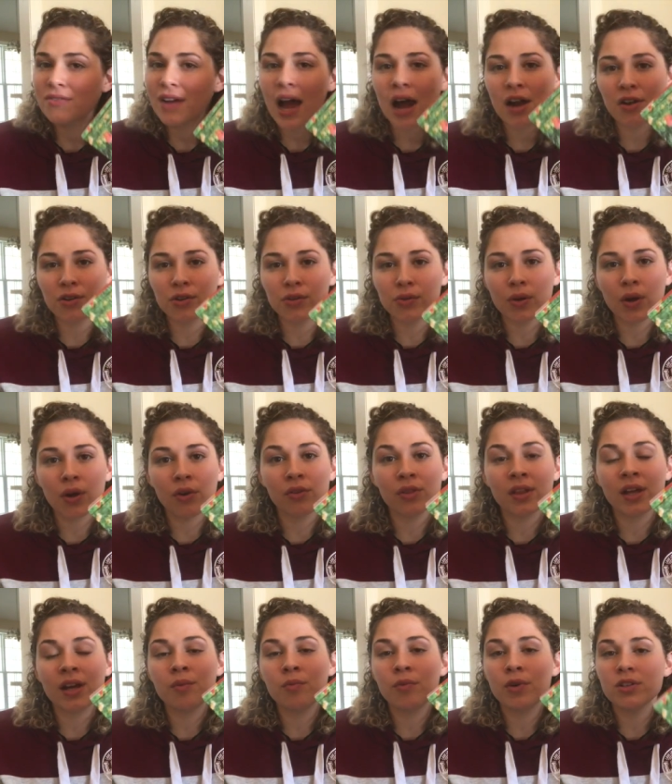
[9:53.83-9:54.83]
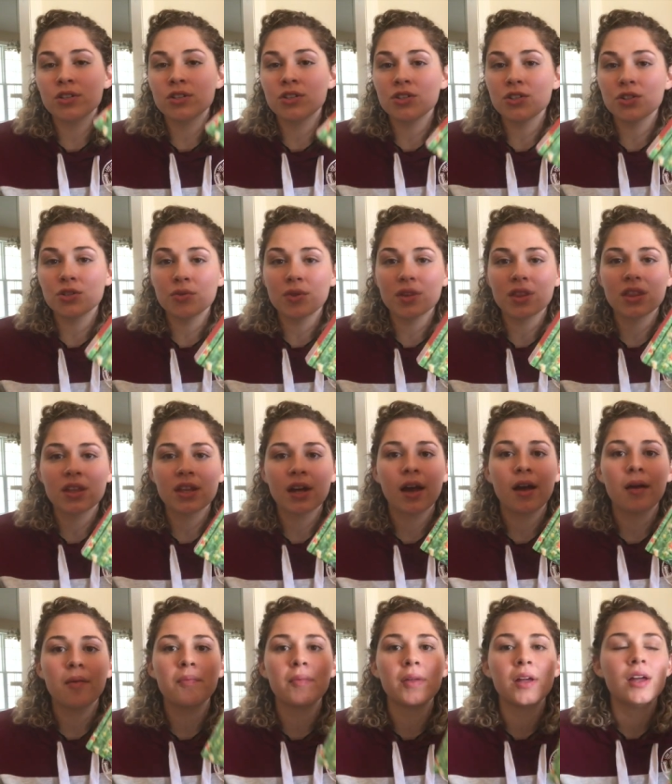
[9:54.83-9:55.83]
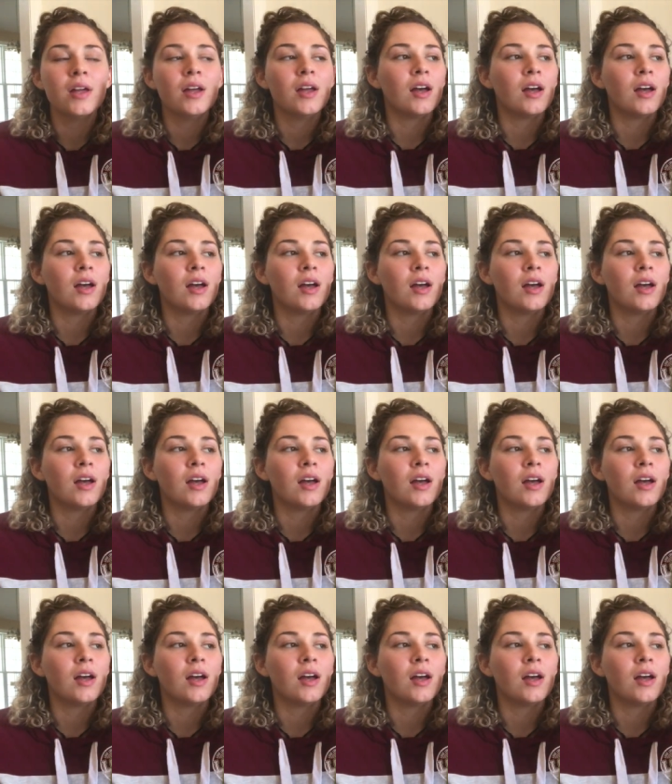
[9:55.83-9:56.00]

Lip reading: how to grow them, what to do with them,